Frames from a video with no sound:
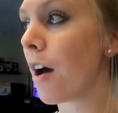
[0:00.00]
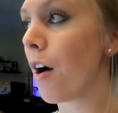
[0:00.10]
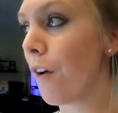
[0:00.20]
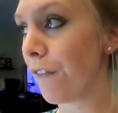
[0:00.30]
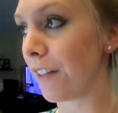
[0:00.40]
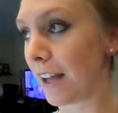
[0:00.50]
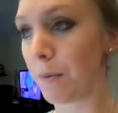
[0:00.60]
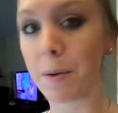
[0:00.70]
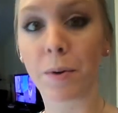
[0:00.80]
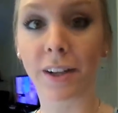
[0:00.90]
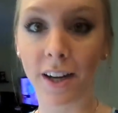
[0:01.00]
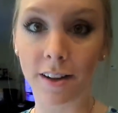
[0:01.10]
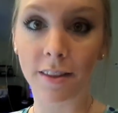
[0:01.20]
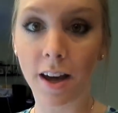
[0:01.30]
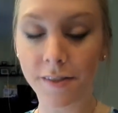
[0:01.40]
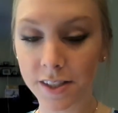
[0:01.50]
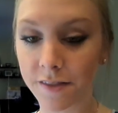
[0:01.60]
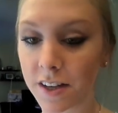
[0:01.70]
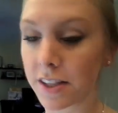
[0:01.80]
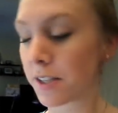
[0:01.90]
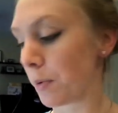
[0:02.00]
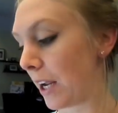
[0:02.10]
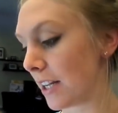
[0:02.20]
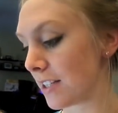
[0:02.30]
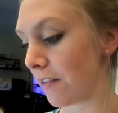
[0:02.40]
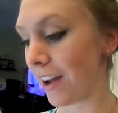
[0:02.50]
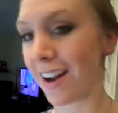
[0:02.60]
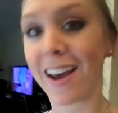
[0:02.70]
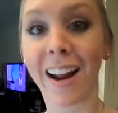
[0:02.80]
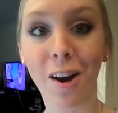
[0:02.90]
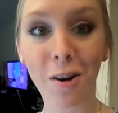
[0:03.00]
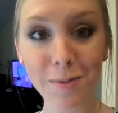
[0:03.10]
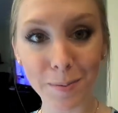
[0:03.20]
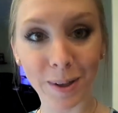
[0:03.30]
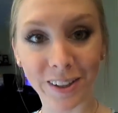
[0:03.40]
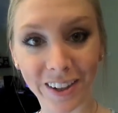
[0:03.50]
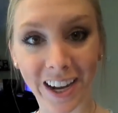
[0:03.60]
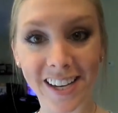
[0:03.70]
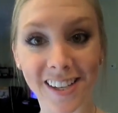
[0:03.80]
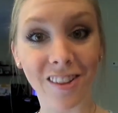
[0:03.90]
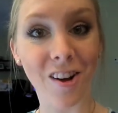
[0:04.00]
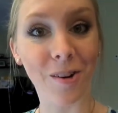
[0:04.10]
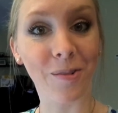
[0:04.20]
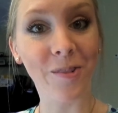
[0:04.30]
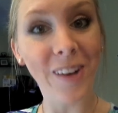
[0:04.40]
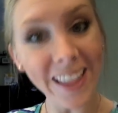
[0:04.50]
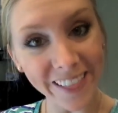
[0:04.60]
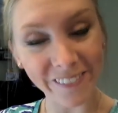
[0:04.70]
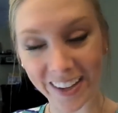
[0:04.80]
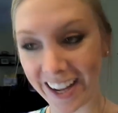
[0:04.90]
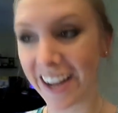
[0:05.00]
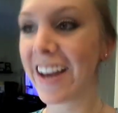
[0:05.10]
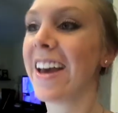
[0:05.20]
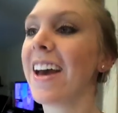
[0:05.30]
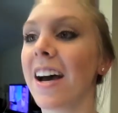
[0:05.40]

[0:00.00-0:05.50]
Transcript: hopefully we will get a lot of stuff done this weekend in Savannah and I hope to bring you guys along with me.